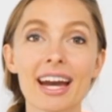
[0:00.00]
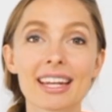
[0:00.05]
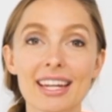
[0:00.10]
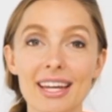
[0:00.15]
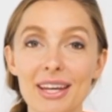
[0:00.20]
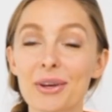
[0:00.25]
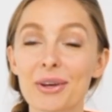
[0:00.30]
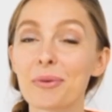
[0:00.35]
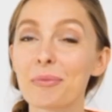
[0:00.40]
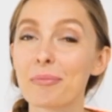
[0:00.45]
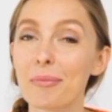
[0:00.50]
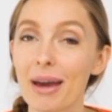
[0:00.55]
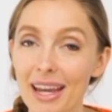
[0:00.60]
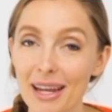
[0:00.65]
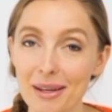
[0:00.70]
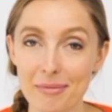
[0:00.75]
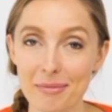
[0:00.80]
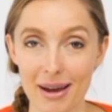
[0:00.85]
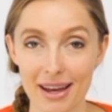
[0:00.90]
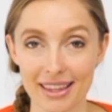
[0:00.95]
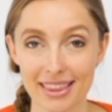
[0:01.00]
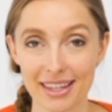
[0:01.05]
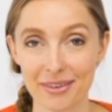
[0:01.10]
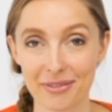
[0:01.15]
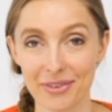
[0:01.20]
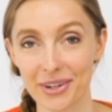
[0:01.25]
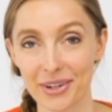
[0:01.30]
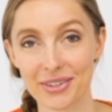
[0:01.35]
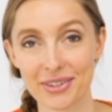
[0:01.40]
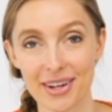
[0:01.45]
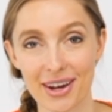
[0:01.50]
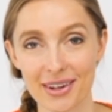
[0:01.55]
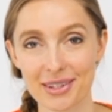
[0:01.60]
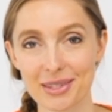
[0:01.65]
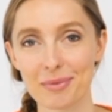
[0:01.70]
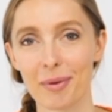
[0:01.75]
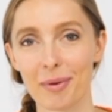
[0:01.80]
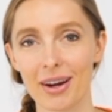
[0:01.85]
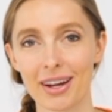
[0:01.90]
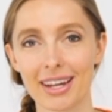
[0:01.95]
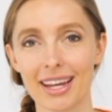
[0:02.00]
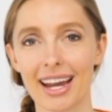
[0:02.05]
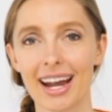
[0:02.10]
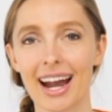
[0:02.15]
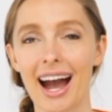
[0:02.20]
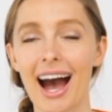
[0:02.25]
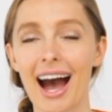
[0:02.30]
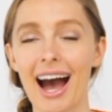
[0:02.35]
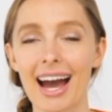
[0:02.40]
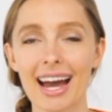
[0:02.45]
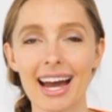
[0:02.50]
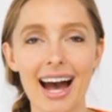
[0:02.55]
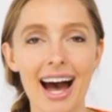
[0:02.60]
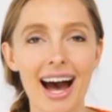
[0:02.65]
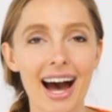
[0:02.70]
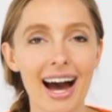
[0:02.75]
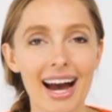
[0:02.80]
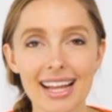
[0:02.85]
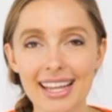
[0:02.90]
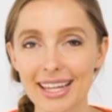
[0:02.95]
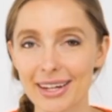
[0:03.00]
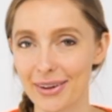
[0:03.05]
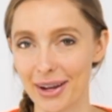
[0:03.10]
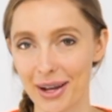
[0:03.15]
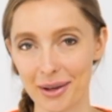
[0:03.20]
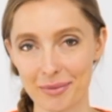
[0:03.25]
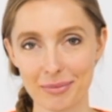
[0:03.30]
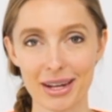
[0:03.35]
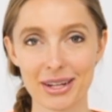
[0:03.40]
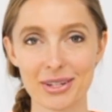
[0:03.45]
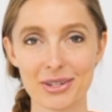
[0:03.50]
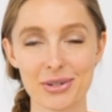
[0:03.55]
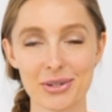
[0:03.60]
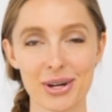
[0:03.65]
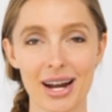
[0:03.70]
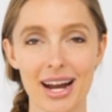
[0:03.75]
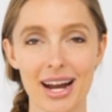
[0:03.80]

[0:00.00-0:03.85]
and a humane method for your dog's barking, I highly recommend